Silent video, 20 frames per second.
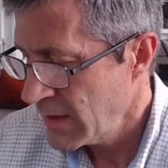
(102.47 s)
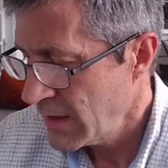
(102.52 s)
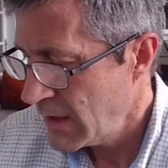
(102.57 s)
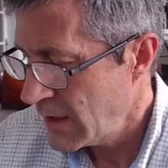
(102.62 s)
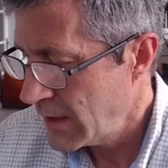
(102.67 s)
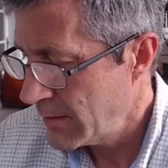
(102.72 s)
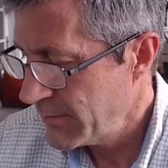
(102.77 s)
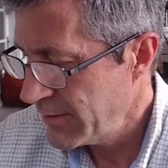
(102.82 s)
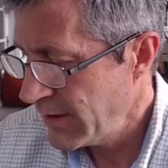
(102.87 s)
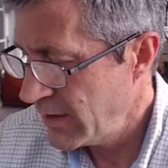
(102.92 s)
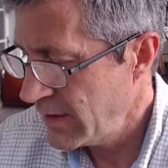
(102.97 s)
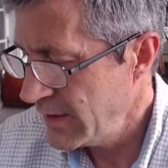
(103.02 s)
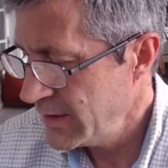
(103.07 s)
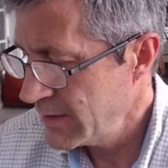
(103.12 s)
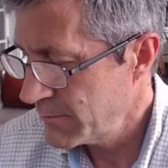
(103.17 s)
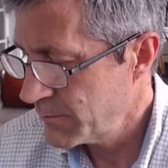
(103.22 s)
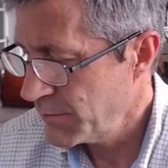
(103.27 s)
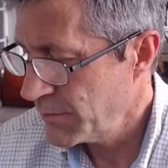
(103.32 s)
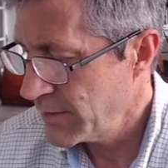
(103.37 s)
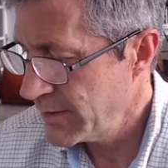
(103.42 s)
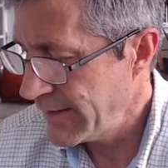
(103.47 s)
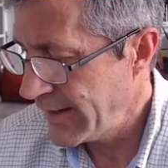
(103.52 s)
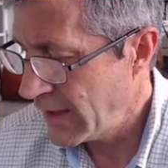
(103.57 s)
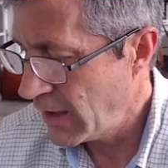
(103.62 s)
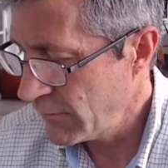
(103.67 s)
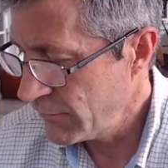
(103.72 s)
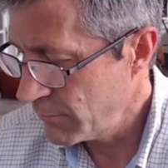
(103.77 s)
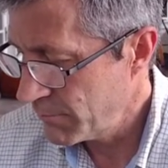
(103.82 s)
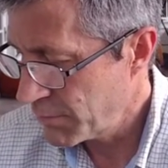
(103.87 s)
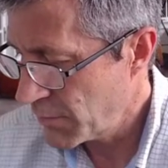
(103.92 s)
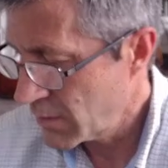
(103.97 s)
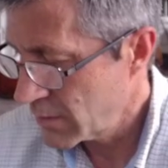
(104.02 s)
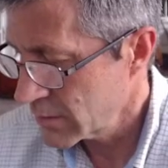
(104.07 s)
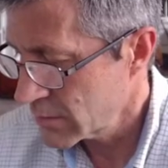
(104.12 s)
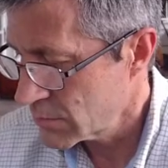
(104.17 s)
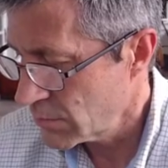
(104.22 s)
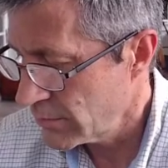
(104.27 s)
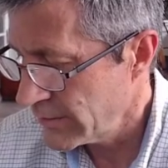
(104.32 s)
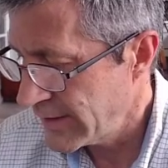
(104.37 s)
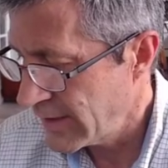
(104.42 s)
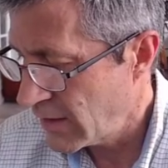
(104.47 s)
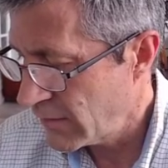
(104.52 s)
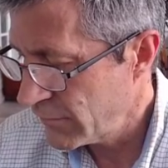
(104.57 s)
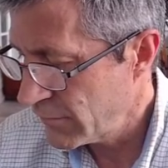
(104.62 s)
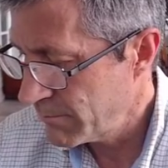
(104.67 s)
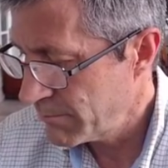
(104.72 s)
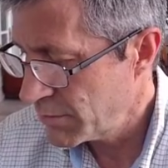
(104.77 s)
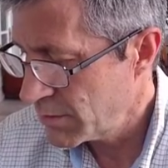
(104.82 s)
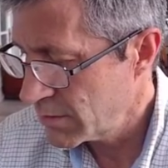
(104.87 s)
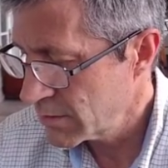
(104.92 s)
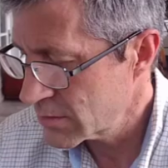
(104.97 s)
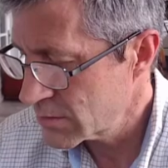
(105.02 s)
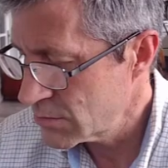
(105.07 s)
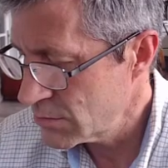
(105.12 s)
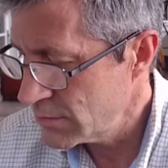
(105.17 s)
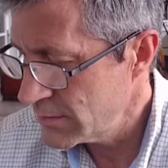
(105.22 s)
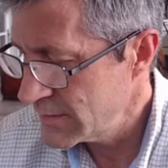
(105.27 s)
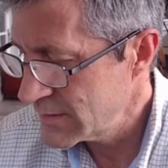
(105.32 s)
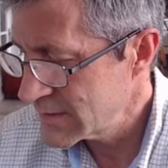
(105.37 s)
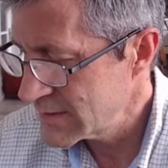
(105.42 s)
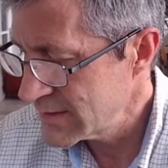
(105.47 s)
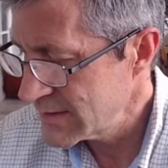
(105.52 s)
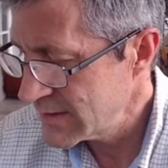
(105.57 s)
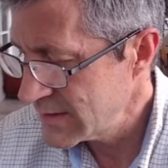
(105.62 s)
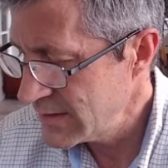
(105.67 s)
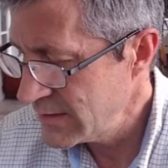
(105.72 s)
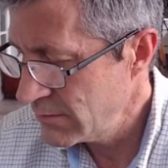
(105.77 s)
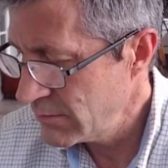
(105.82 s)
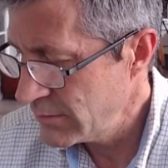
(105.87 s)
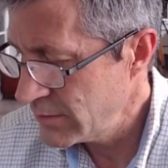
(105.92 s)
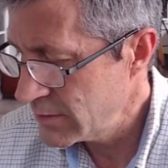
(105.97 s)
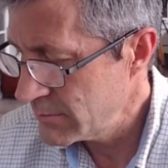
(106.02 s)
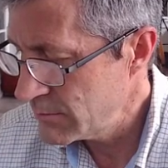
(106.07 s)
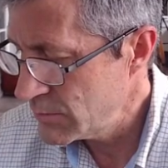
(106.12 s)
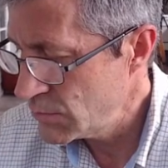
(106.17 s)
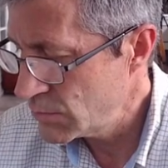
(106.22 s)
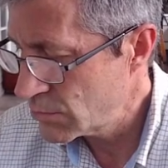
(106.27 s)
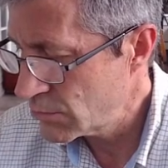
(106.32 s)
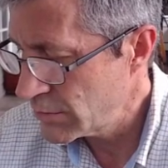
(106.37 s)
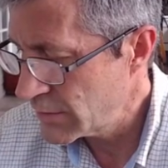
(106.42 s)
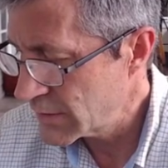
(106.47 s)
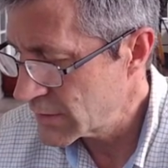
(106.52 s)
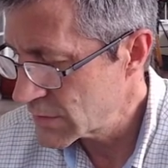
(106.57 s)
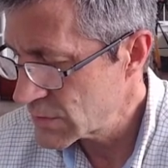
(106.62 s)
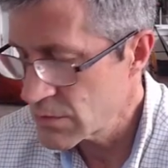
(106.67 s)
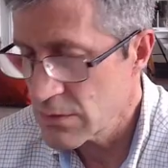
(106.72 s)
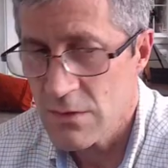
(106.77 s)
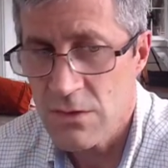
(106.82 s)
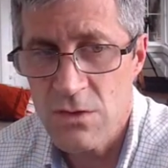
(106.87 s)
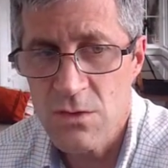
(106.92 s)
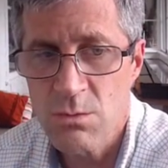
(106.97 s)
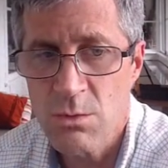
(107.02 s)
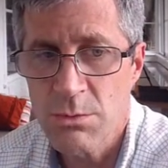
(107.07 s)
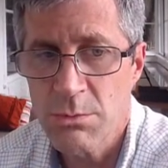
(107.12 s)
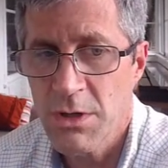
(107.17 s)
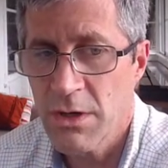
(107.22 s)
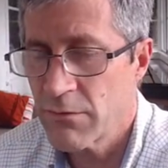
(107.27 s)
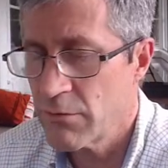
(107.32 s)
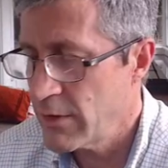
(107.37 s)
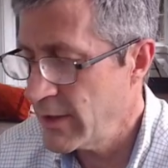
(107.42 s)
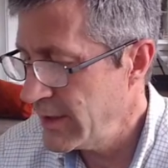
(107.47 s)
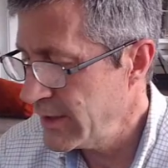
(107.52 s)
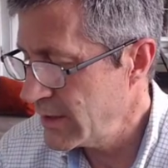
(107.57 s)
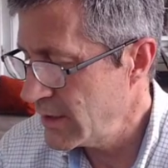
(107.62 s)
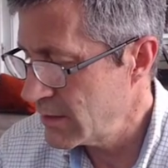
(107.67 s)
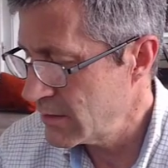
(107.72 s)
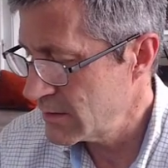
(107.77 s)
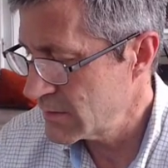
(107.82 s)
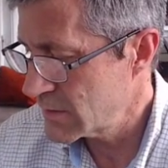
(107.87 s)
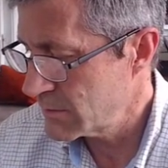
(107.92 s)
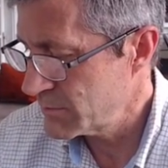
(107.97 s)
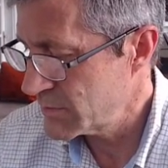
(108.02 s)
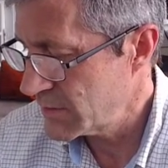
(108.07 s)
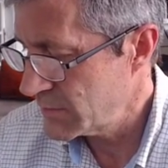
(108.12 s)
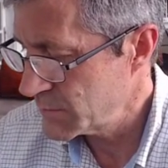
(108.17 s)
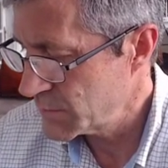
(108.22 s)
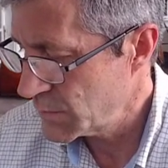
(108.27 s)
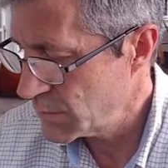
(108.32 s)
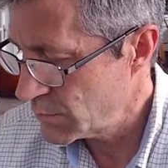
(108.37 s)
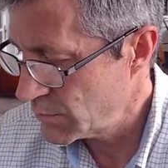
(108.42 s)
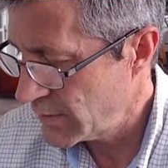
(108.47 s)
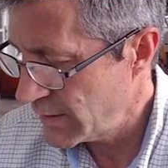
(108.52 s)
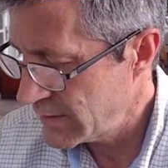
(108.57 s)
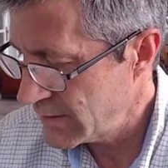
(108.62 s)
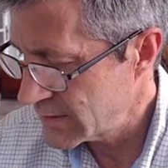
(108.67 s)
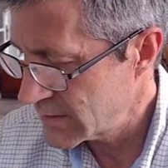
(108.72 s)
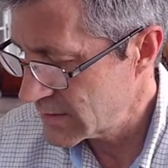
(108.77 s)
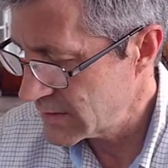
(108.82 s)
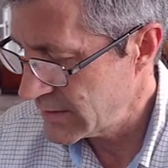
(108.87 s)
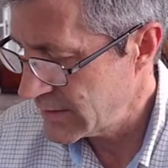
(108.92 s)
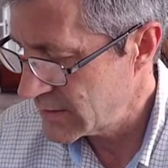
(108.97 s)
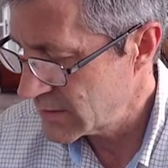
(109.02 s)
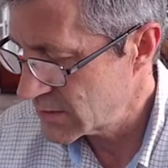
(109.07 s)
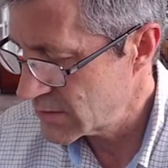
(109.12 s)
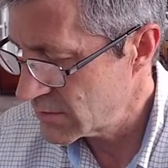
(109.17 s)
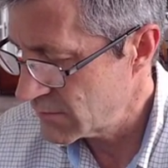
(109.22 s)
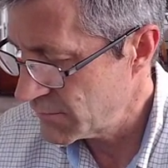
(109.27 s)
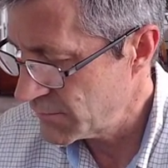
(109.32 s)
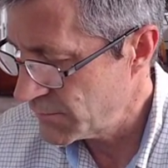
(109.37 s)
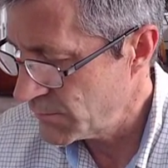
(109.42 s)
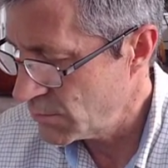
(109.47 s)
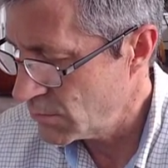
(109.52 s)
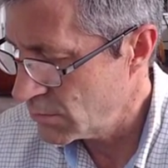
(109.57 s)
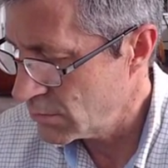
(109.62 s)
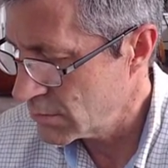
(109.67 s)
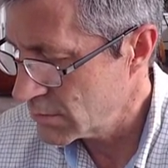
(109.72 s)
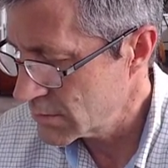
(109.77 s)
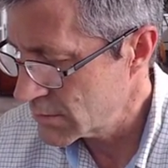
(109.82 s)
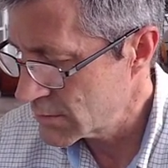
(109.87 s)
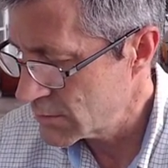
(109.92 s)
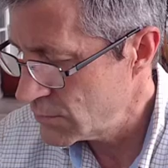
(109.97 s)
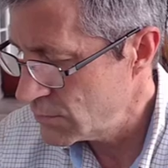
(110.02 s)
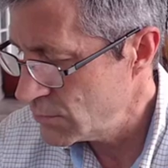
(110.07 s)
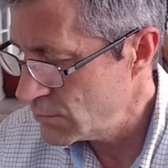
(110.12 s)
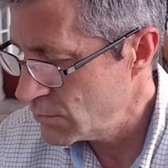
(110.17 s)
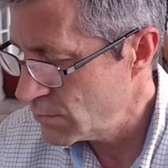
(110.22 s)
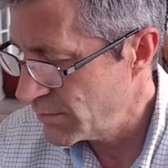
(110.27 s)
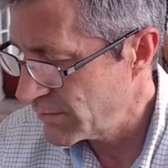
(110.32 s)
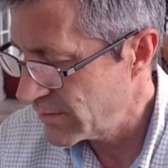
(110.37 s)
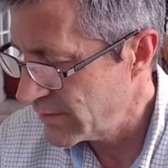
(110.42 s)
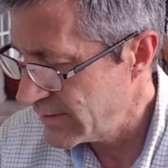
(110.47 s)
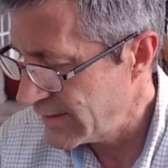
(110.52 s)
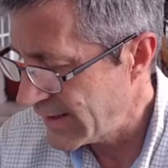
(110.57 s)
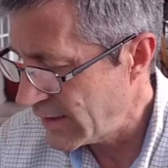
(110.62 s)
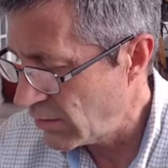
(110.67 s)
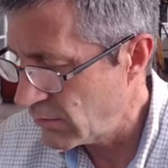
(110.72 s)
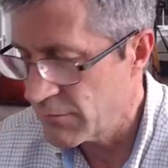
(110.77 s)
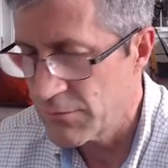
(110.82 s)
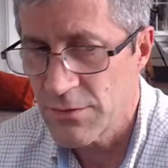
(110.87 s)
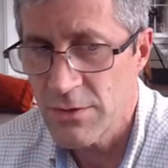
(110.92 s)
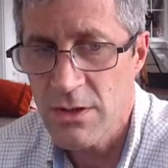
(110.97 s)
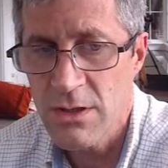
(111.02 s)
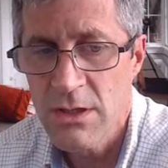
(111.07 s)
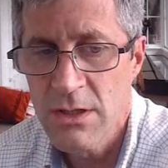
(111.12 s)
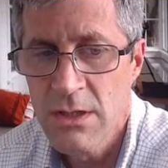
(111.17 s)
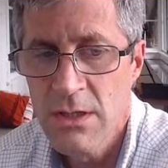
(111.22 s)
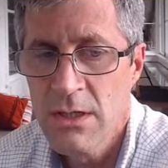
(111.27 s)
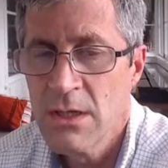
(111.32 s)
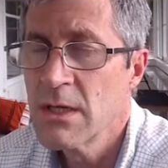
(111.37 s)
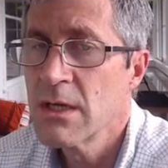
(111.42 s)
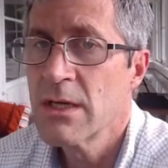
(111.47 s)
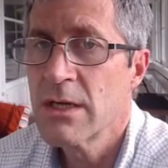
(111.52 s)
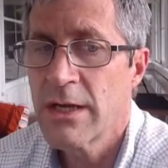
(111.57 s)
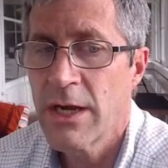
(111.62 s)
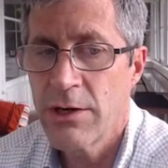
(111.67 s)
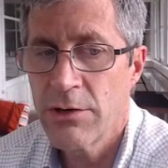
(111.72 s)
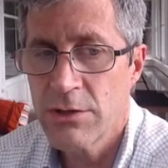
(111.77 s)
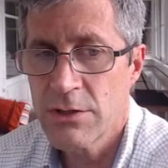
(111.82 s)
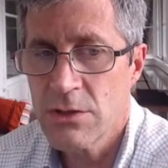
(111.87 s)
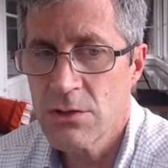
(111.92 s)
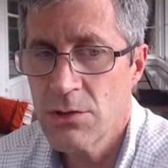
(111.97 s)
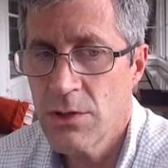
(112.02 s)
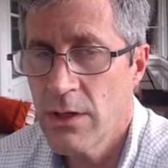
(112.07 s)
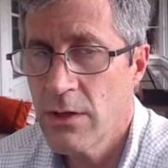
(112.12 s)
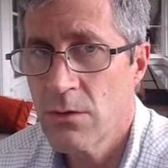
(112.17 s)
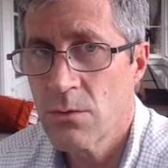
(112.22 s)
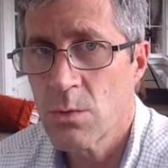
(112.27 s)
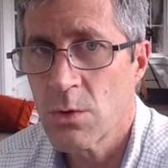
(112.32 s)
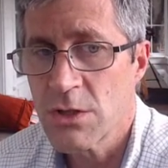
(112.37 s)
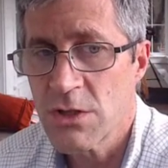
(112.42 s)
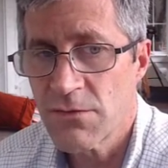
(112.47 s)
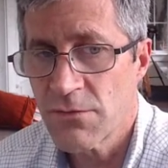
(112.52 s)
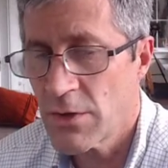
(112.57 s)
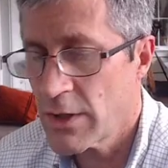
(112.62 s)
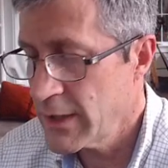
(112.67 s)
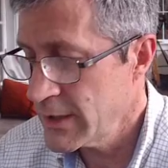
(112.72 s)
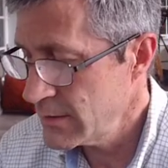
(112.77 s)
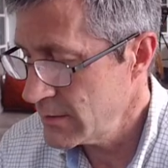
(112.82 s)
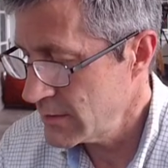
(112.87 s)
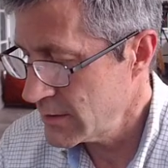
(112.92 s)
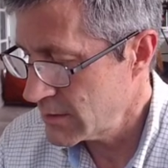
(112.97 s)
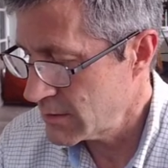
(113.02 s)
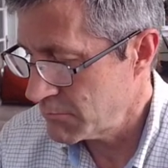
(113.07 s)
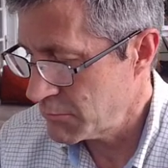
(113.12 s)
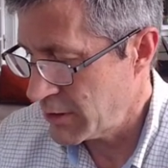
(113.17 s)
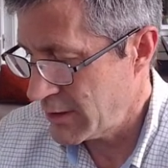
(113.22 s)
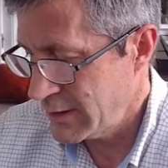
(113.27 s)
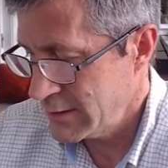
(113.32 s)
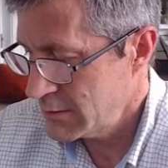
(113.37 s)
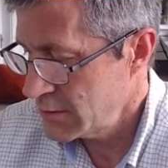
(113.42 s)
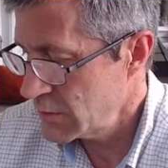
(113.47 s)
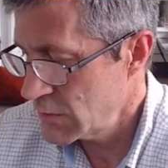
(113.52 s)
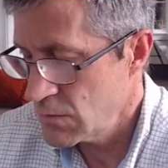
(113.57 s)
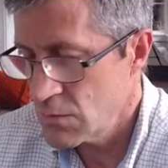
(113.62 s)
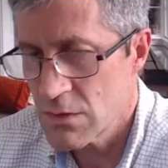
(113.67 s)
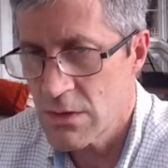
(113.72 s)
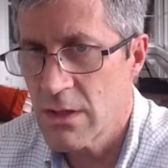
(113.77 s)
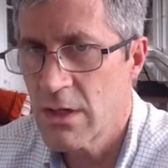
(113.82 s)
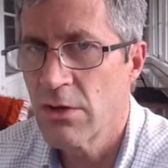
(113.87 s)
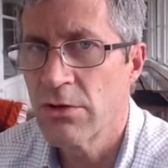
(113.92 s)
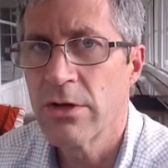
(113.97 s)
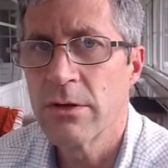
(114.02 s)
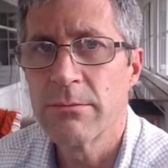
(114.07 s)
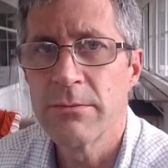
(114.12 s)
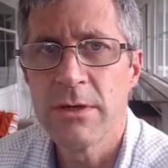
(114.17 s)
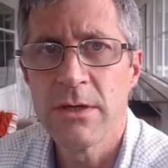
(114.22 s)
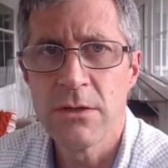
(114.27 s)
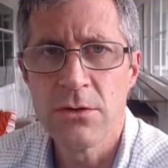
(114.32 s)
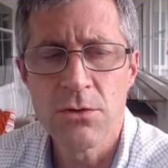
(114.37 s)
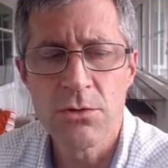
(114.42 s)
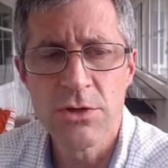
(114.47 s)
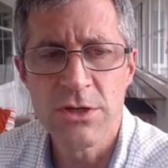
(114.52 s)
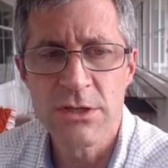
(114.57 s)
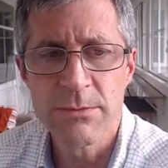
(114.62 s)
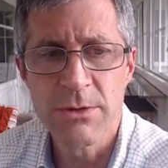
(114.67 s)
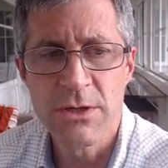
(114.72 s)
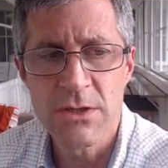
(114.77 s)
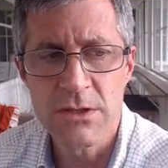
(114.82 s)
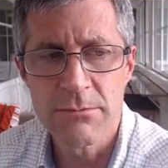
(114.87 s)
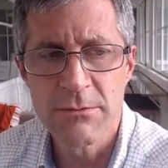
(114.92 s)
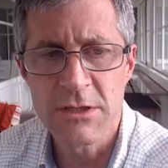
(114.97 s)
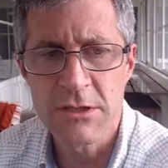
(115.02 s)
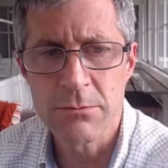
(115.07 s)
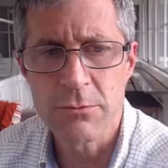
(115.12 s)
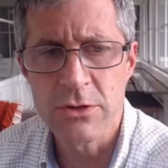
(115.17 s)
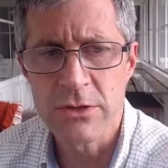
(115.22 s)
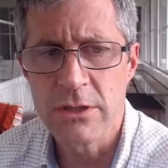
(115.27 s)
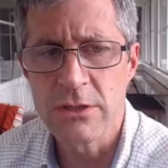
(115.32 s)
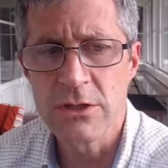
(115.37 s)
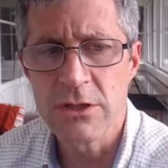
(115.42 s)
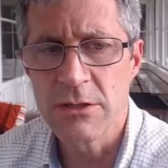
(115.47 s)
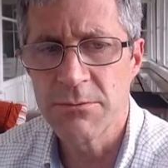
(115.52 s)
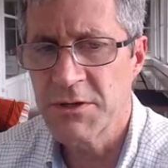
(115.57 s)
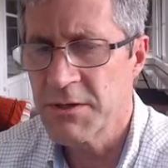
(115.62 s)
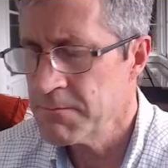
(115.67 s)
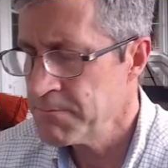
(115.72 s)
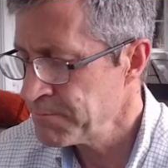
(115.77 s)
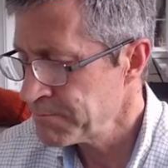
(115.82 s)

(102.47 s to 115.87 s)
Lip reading: I'm going to end up with an alpha particle. An alpha particle is a helium nucleus. So this is one way of writing it. Sometimes we write it as a 4-2 with an alpha character. Either one's fine. I just use the helium nucleus because it makes more sense to me.